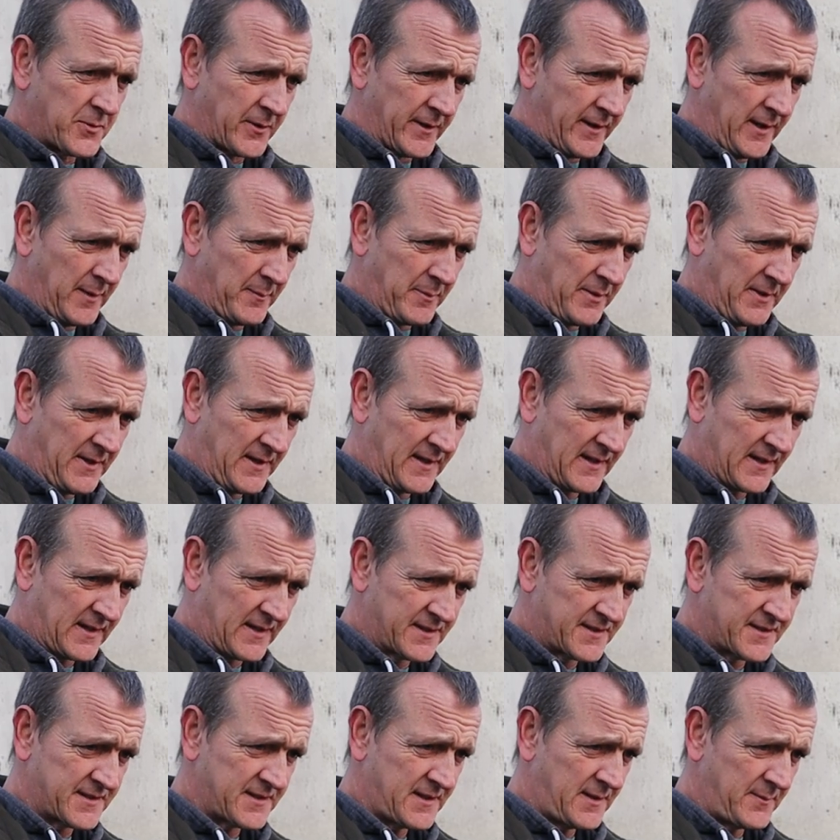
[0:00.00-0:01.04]
to set this one up
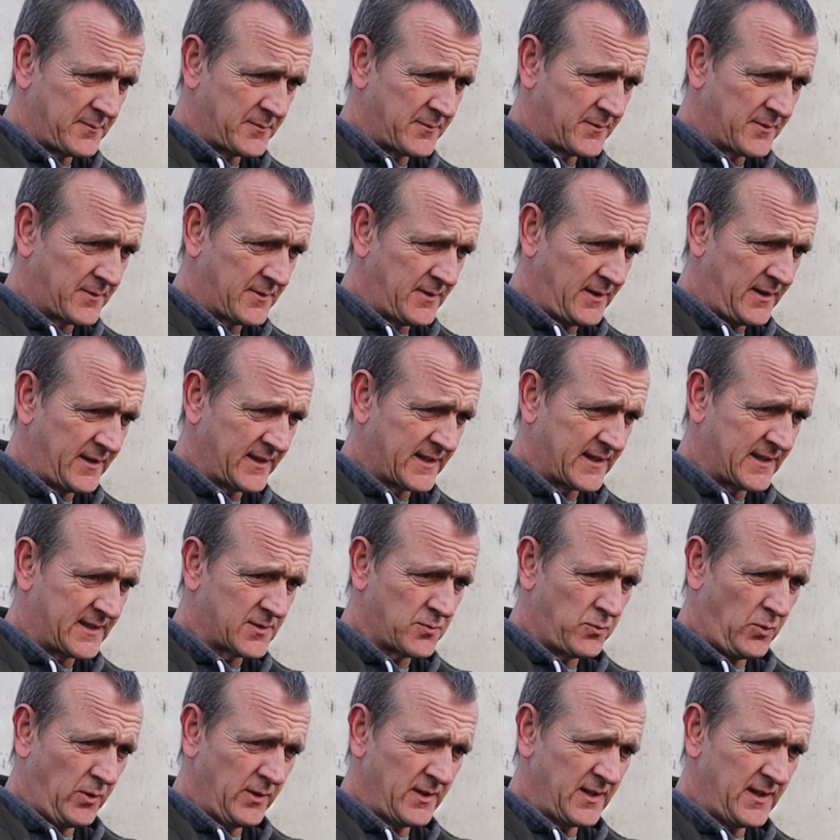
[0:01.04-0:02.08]
because I'm
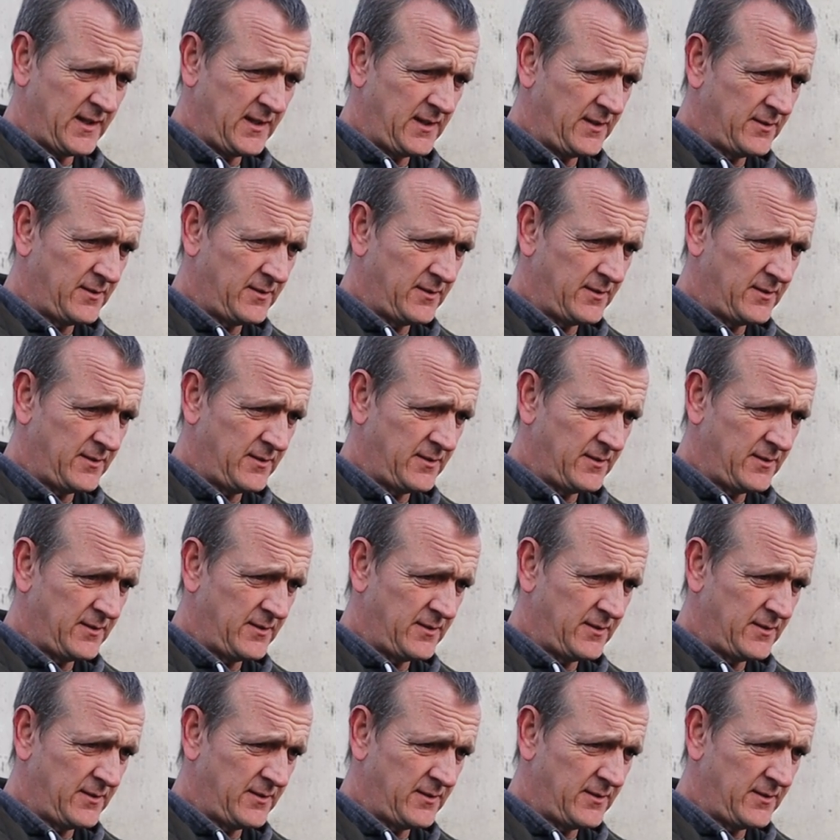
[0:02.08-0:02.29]
liking this.